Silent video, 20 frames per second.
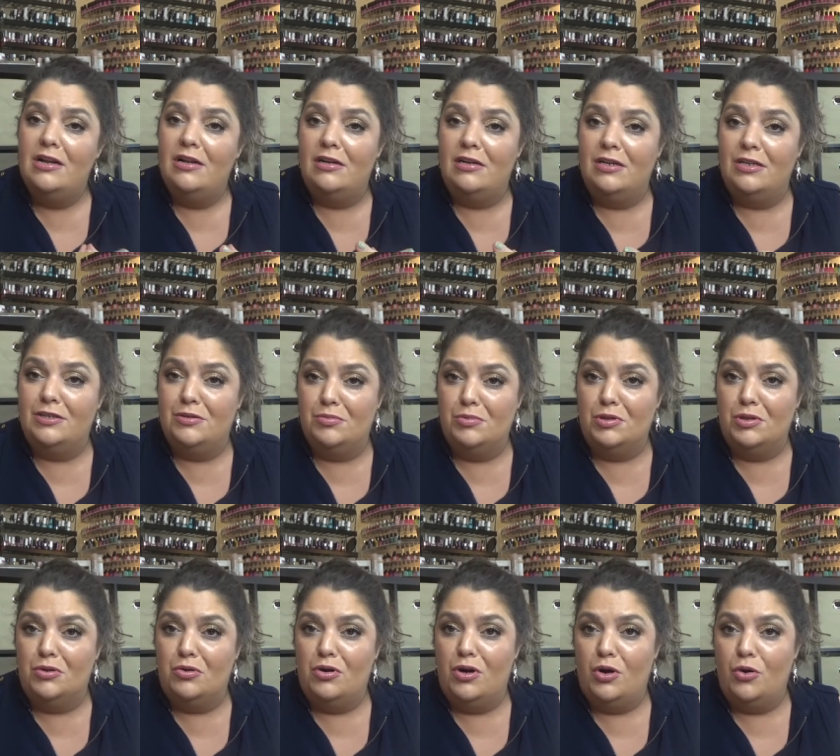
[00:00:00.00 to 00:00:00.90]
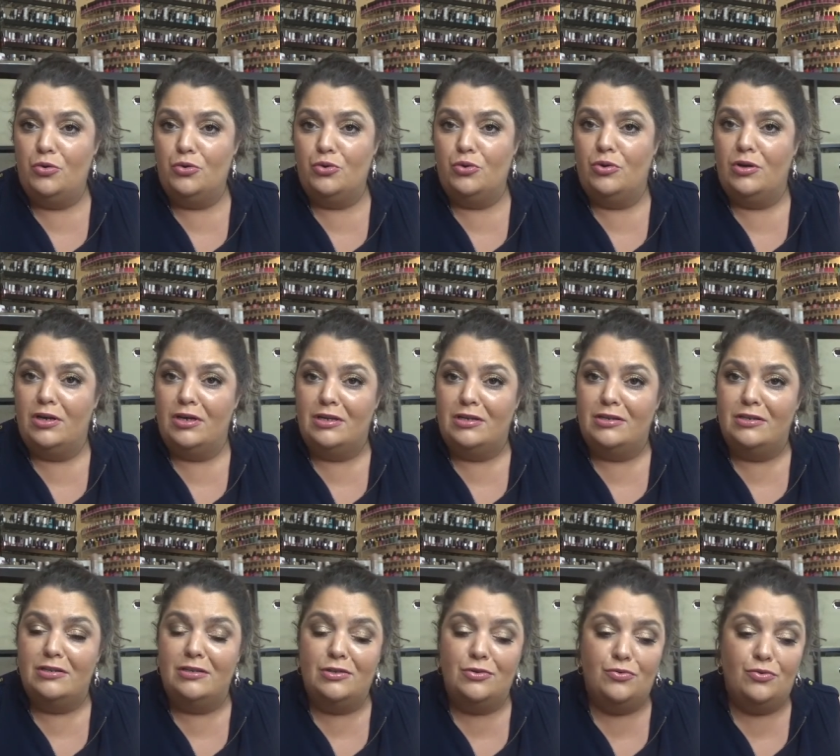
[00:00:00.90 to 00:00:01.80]
let me know how you like
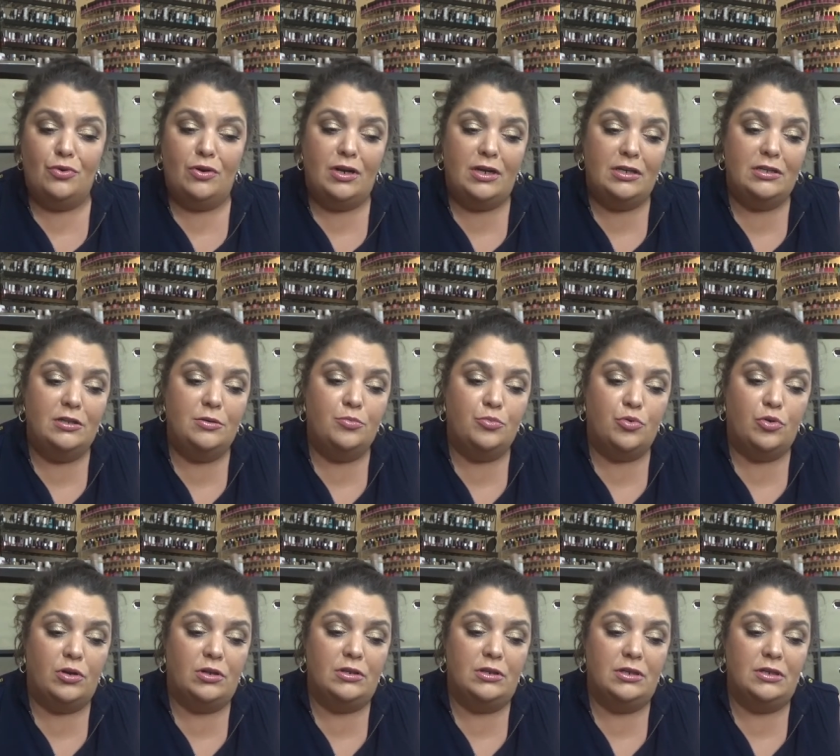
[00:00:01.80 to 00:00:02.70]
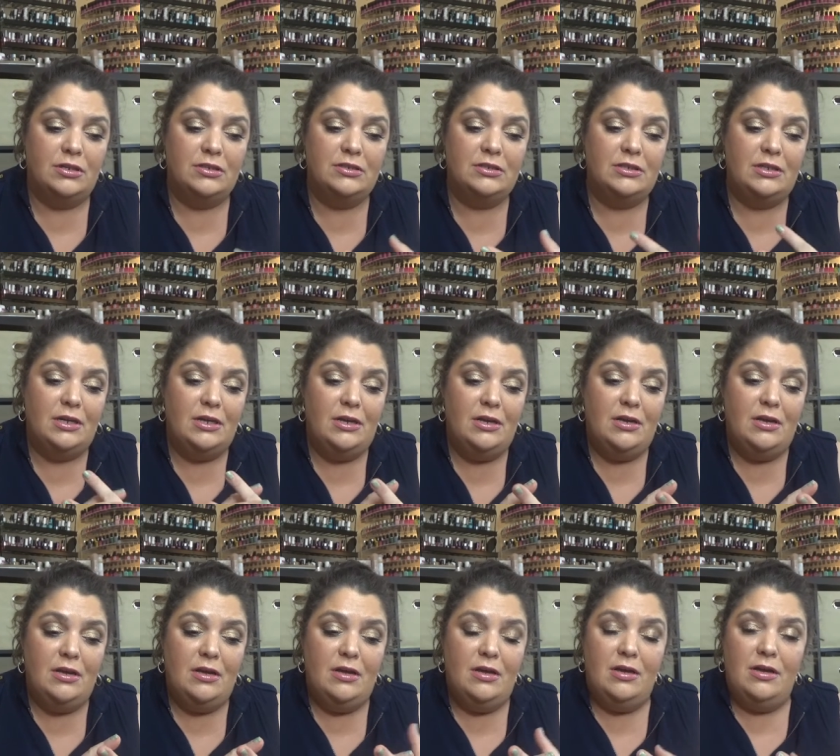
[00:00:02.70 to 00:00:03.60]
it if you like the products
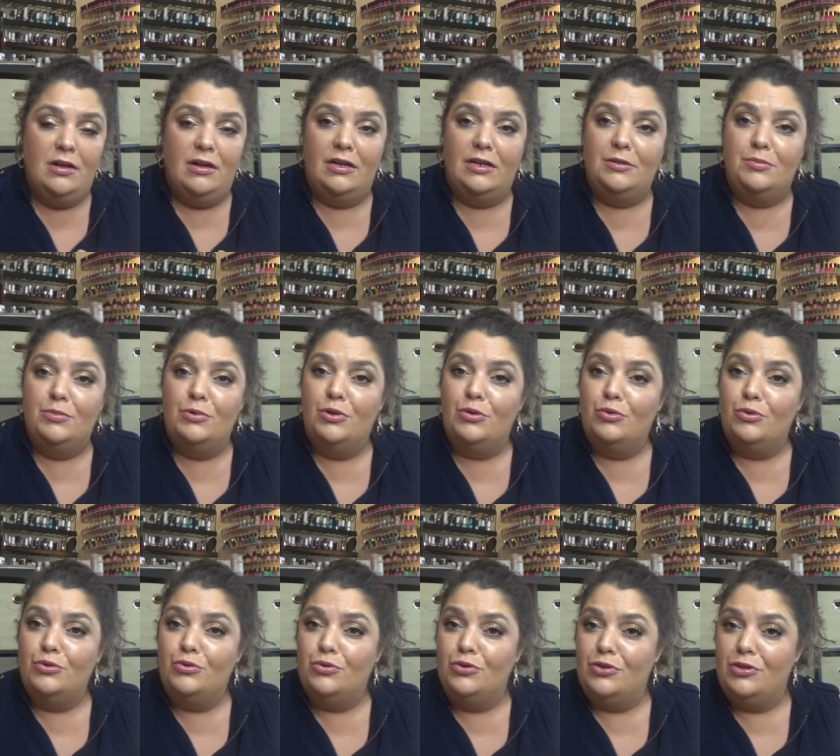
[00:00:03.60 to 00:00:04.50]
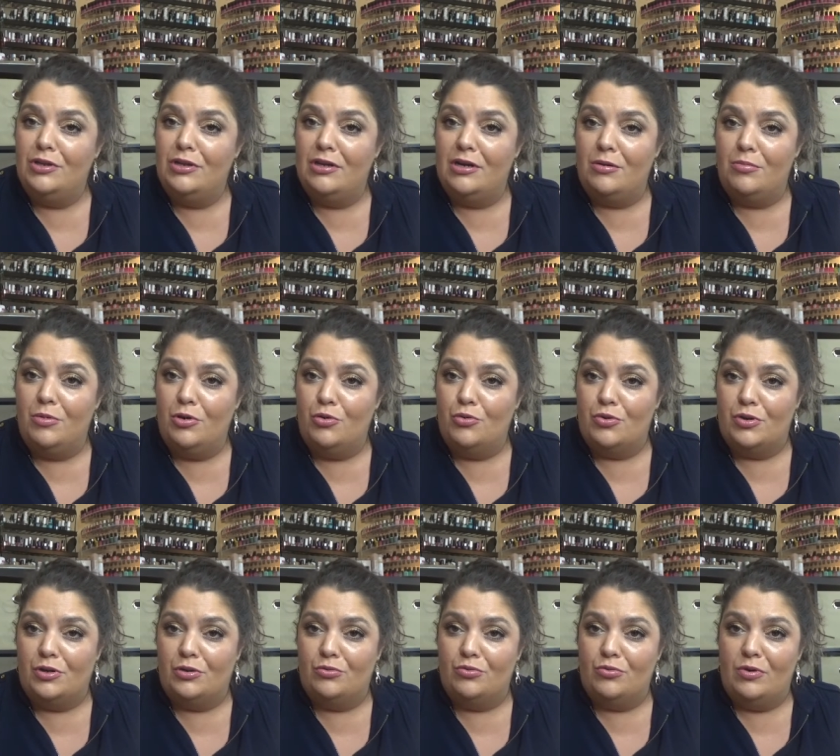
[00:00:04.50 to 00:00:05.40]
let me know what do you think about
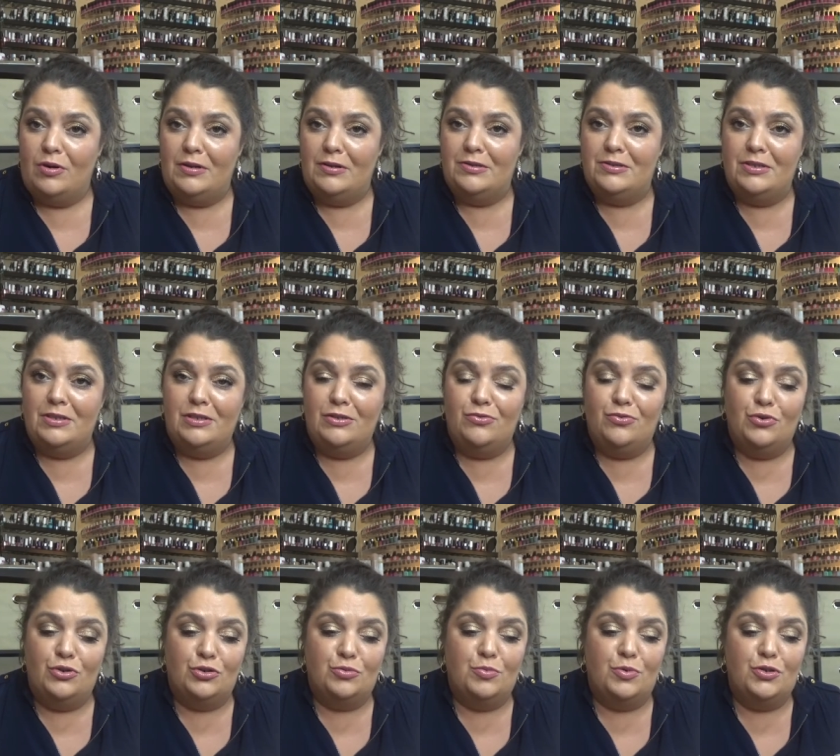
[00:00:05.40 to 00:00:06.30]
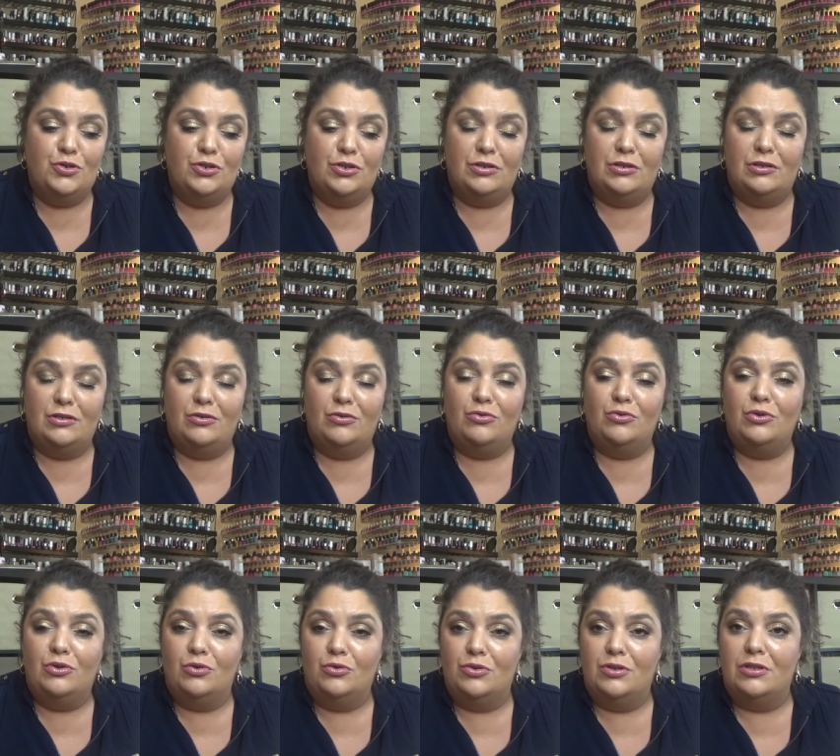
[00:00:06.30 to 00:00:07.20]
rituals and if you watch my channel you
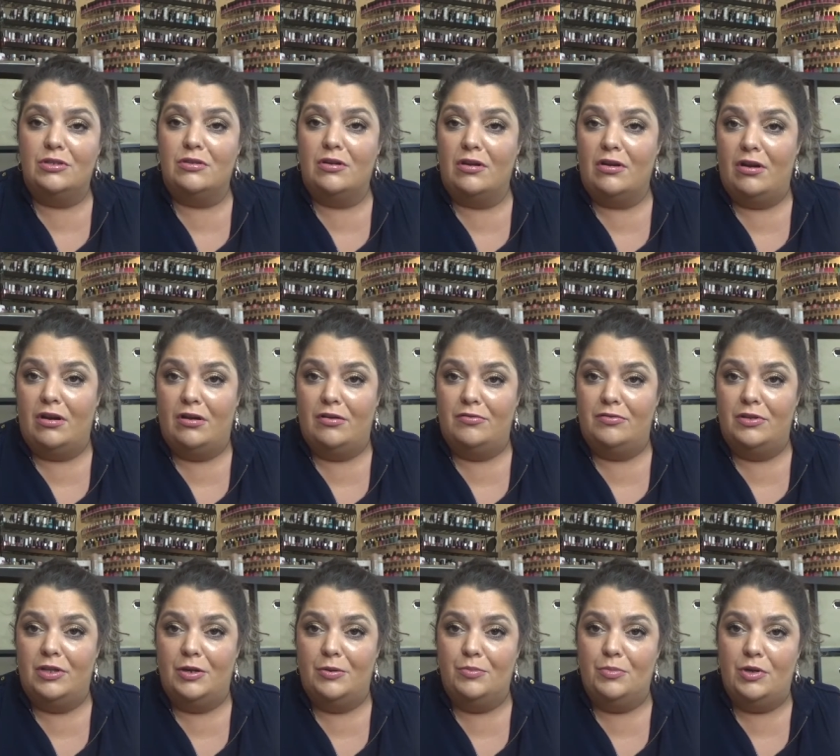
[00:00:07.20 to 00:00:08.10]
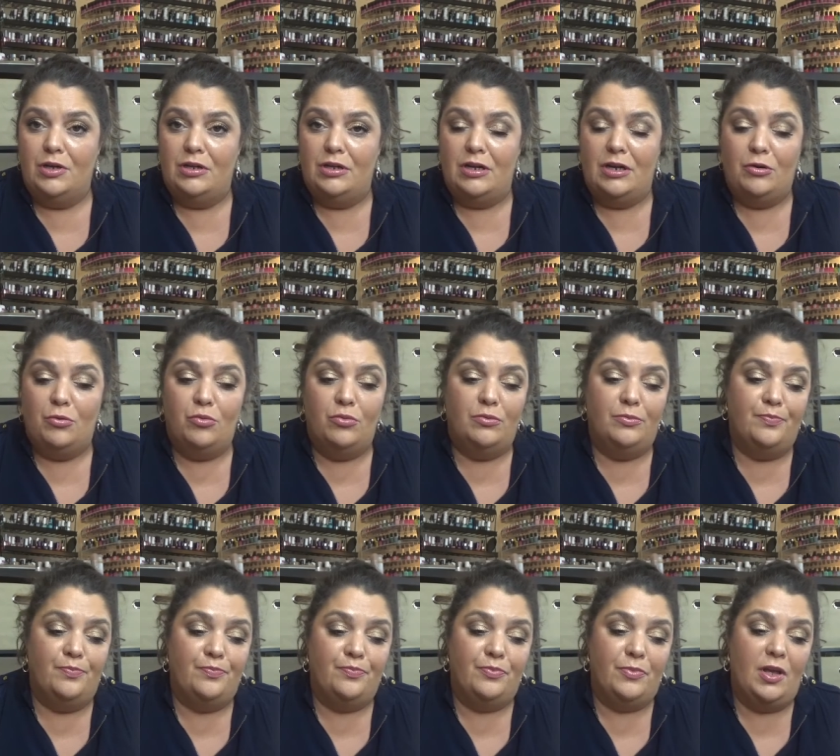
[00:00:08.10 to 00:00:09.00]
know that I love them and I will
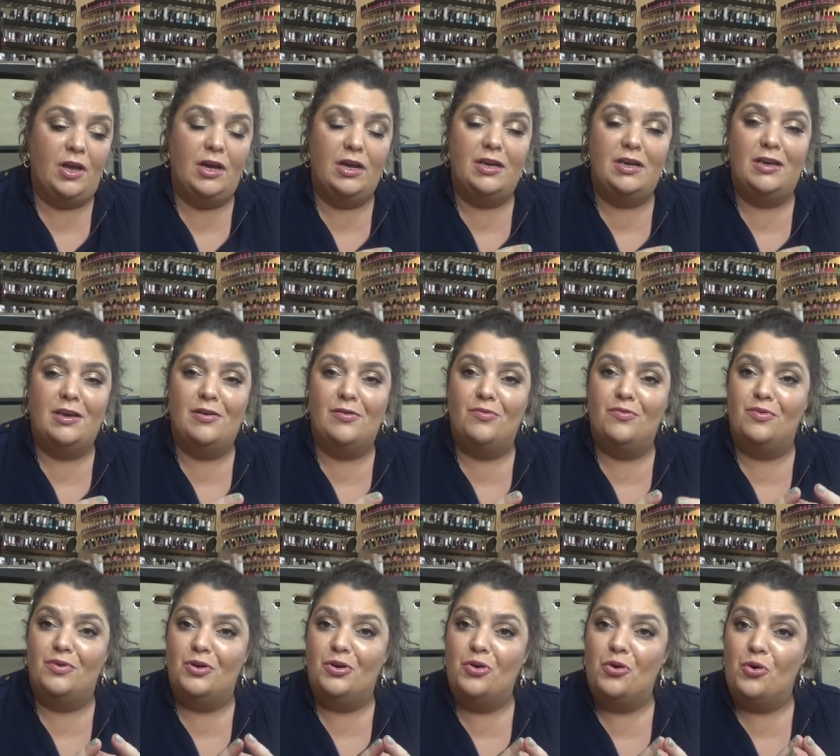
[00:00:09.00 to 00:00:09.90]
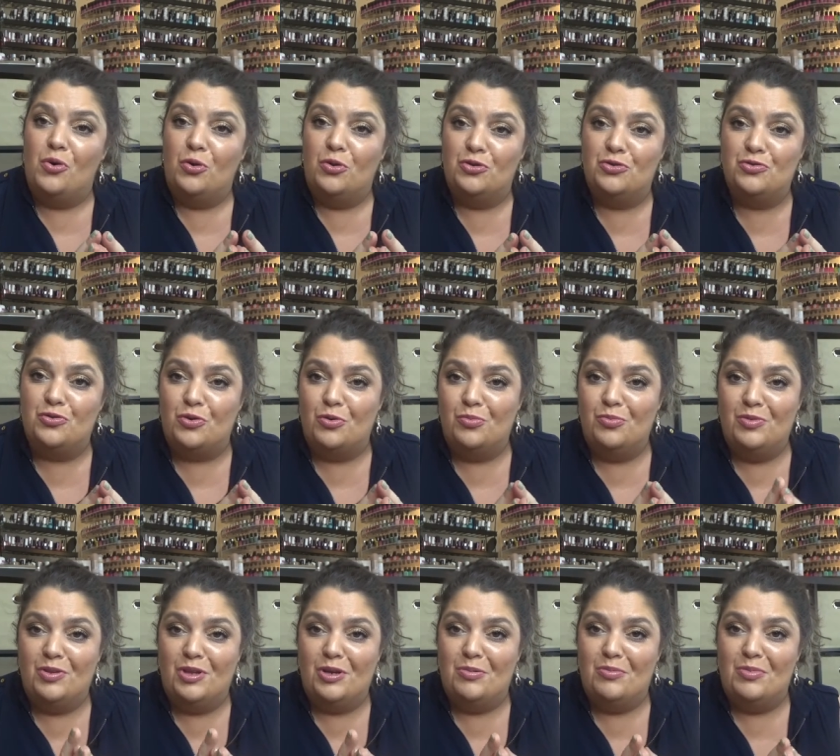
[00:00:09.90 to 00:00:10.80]
I have uh, hauls
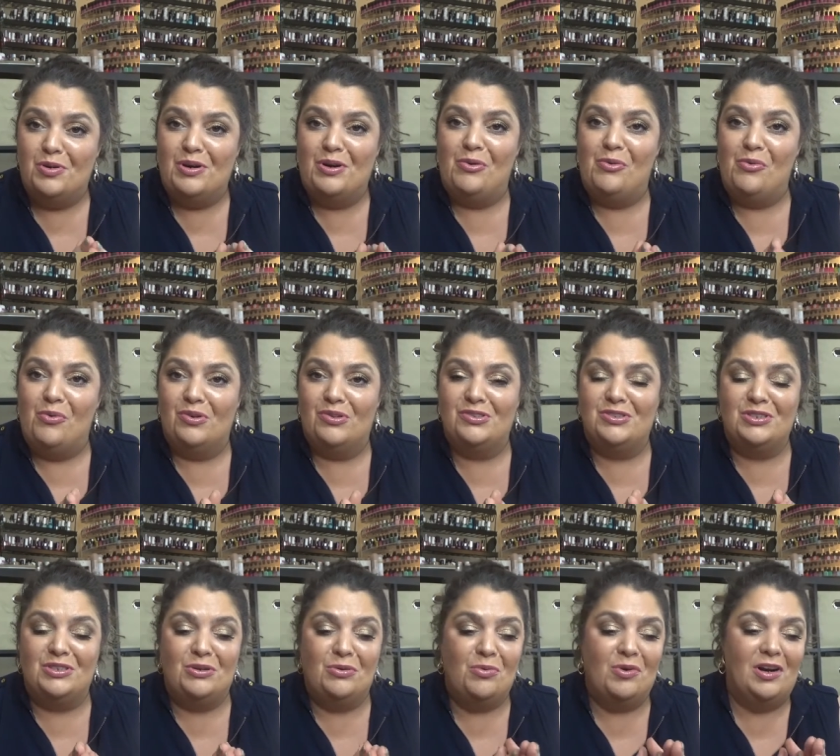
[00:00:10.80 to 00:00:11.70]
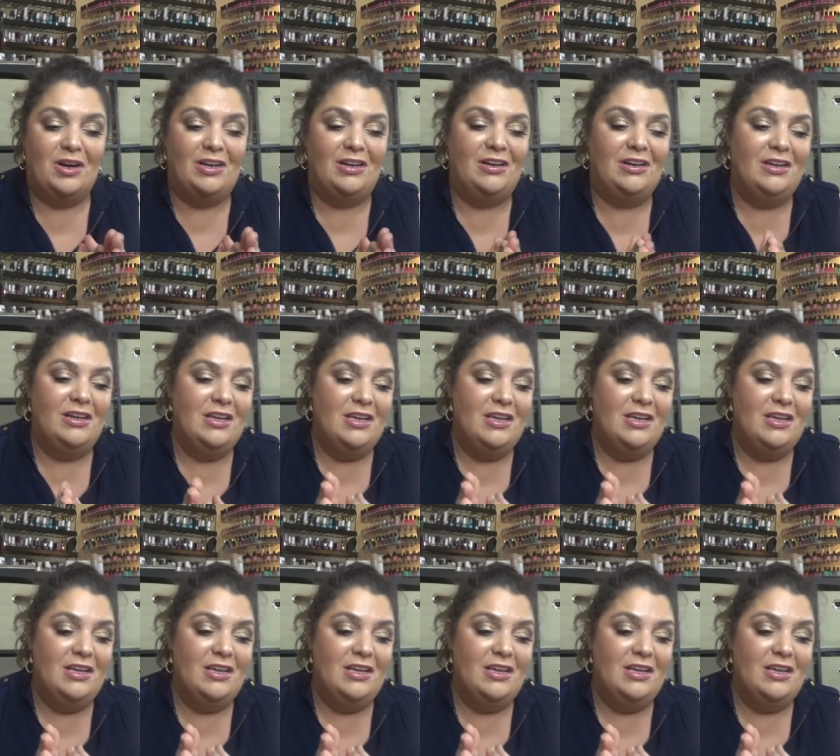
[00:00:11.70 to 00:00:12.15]
from them uh, once in a while